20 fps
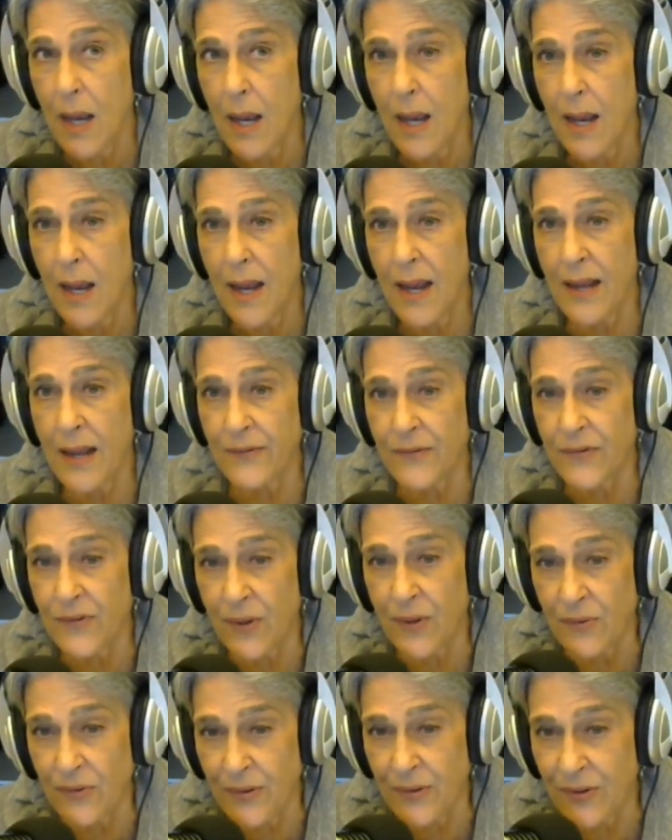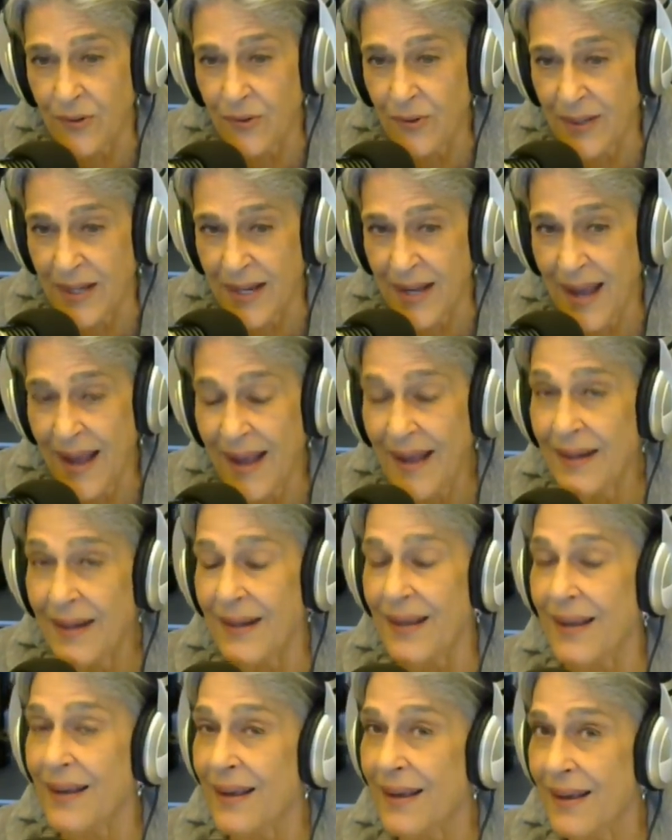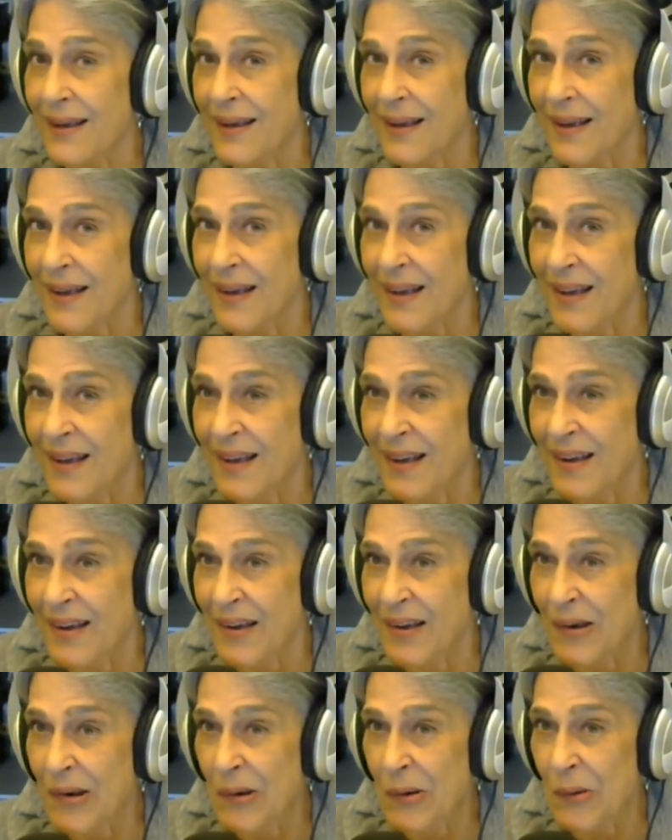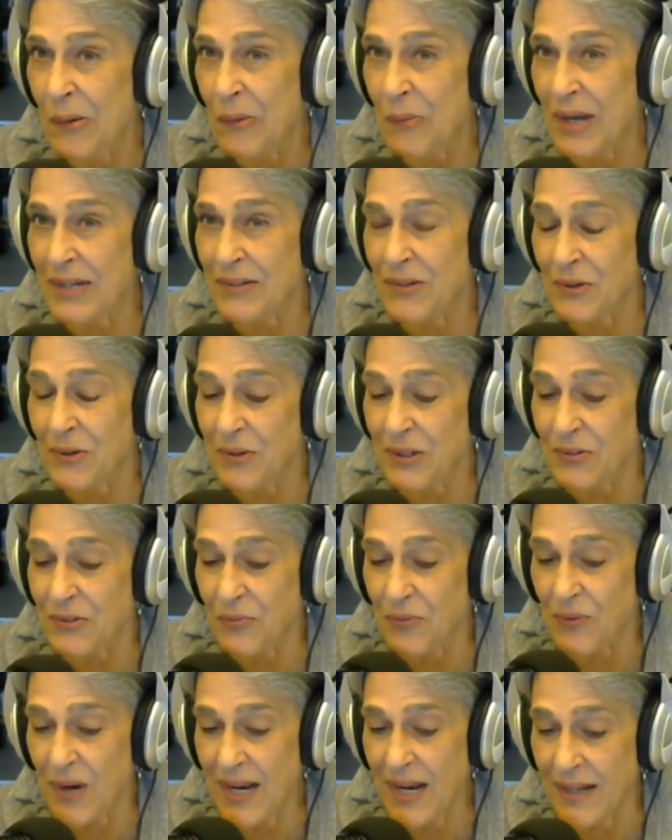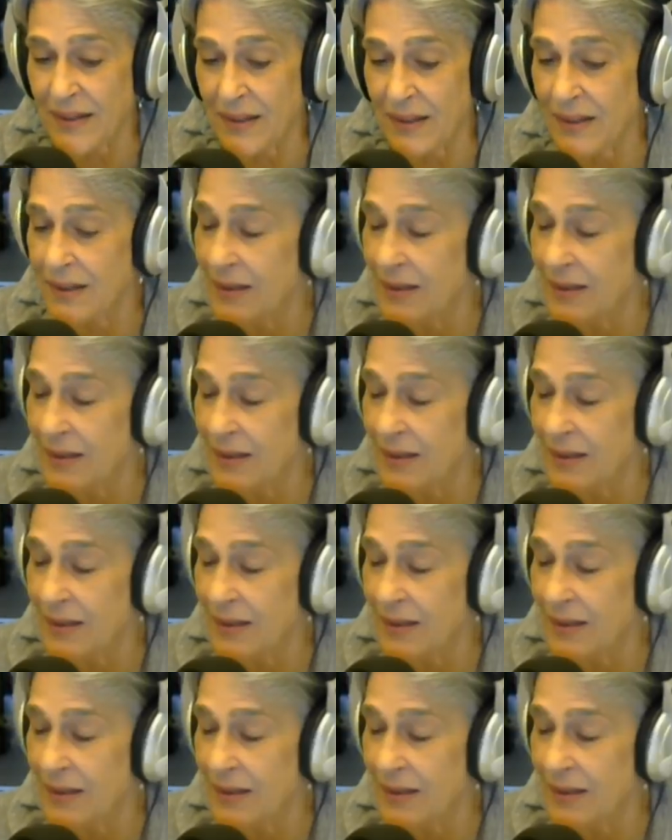And so Giuliani went to his friend,